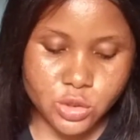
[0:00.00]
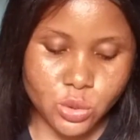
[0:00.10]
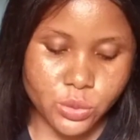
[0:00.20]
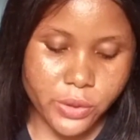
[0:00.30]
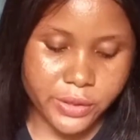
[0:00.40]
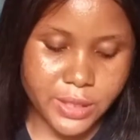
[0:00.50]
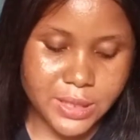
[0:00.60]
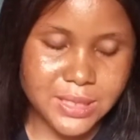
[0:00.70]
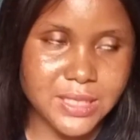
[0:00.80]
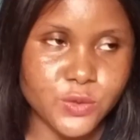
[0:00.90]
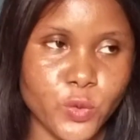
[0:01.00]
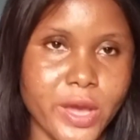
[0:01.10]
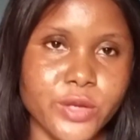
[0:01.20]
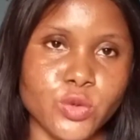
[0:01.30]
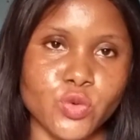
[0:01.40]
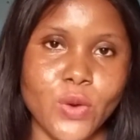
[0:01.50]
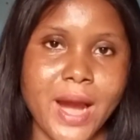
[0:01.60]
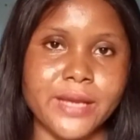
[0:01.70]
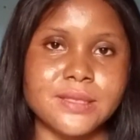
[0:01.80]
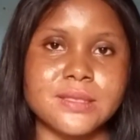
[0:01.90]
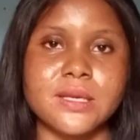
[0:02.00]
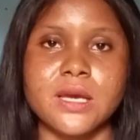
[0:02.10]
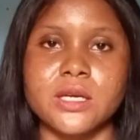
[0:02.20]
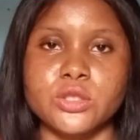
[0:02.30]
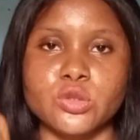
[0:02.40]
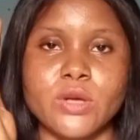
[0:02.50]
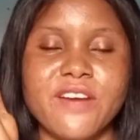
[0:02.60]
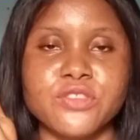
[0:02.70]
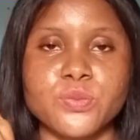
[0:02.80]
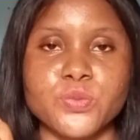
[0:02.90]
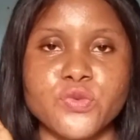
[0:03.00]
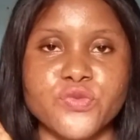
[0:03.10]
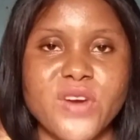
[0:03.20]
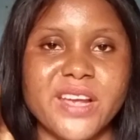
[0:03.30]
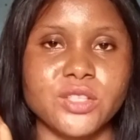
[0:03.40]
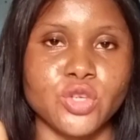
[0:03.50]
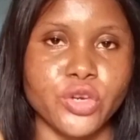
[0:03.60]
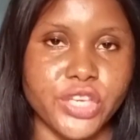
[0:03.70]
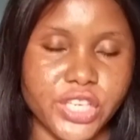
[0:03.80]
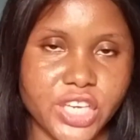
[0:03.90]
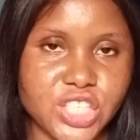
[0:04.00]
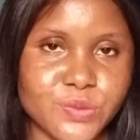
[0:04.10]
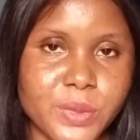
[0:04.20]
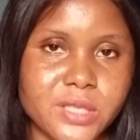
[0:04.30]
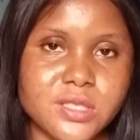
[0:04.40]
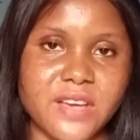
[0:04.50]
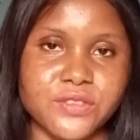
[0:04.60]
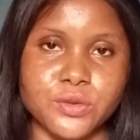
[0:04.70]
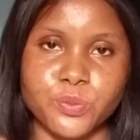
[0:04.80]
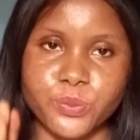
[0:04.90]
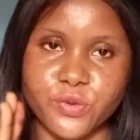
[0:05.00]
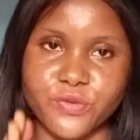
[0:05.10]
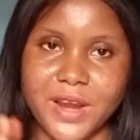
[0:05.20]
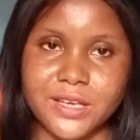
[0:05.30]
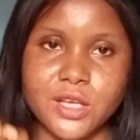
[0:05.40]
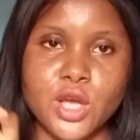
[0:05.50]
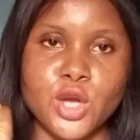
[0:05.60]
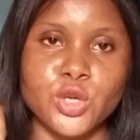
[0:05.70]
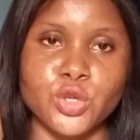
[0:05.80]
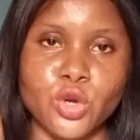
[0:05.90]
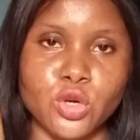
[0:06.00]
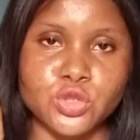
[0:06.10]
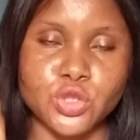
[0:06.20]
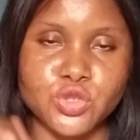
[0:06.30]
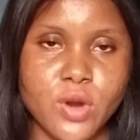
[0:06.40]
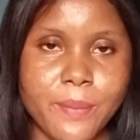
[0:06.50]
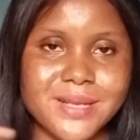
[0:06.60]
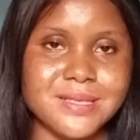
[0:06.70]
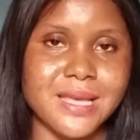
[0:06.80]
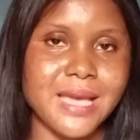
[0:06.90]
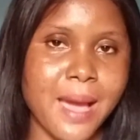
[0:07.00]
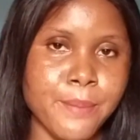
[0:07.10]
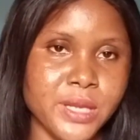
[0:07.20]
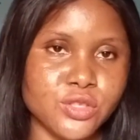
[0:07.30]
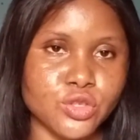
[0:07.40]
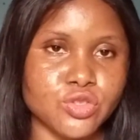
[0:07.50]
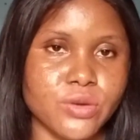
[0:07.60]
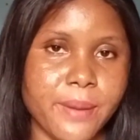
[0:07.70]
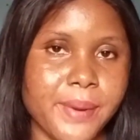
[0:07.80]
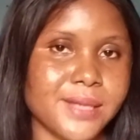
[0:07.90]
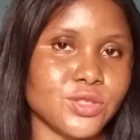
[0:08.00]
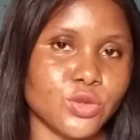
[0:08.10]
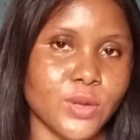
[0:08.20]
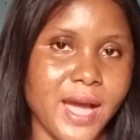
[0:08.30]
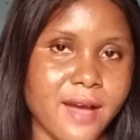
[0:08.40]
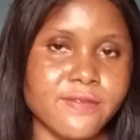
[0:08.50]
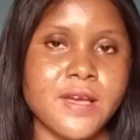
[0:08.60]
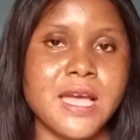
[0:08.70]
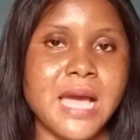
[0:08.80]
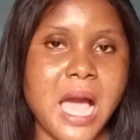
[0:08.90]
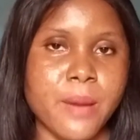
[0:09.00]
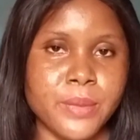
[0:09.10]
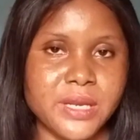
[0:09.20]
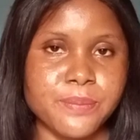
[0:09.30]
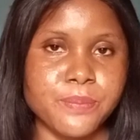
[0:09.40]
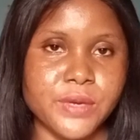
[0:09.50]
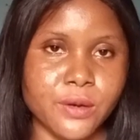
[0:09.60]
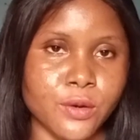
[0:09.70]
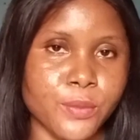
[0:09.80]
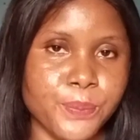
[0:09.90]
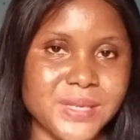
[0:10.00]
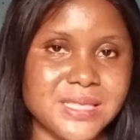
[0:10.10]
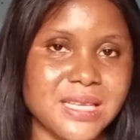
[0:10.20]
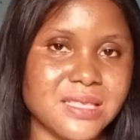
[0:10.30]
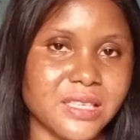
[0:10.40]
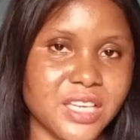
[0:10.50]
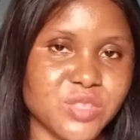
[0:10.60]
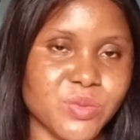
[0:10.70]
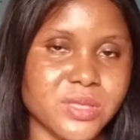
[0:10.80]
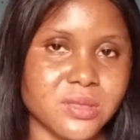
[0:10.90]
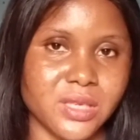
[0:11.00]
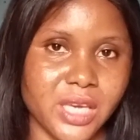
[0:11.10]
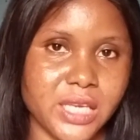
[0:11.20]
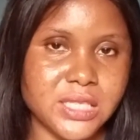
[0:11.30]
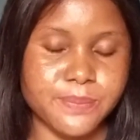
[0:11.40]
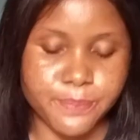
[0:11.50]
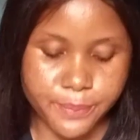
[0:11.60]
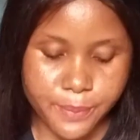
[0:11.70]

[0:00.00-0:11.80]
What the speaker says: so this is where you write, you have to provide your engagement, you have to provide your subscribers, like how many subscribers you have, how many percent engagement you get